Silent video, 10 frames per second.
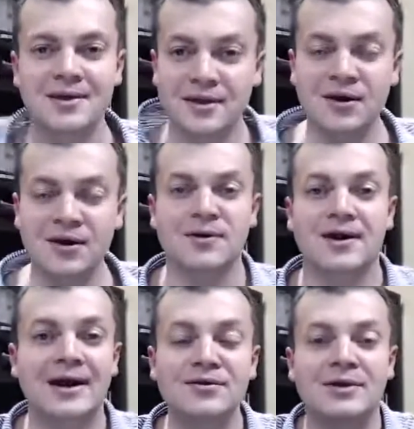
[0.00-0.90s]
No,
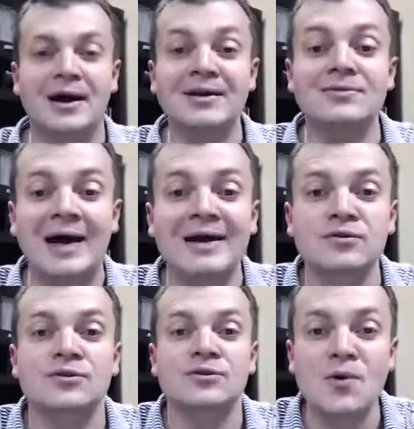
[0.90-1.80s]
I
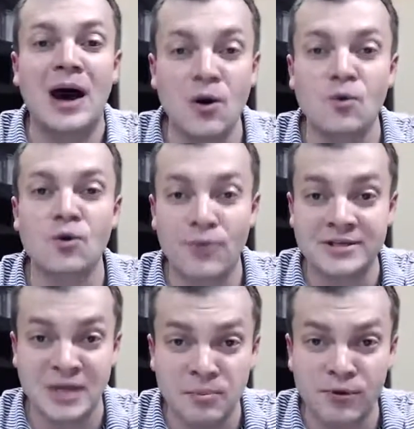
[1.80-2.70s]
don't know how
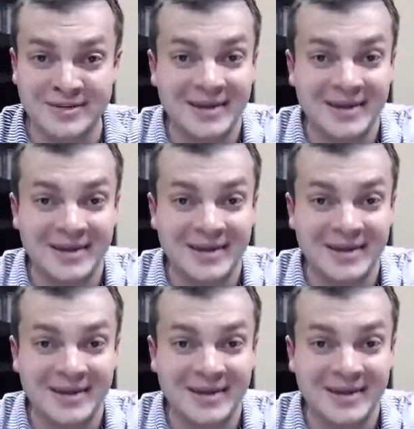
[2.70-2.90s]
WordPress operates.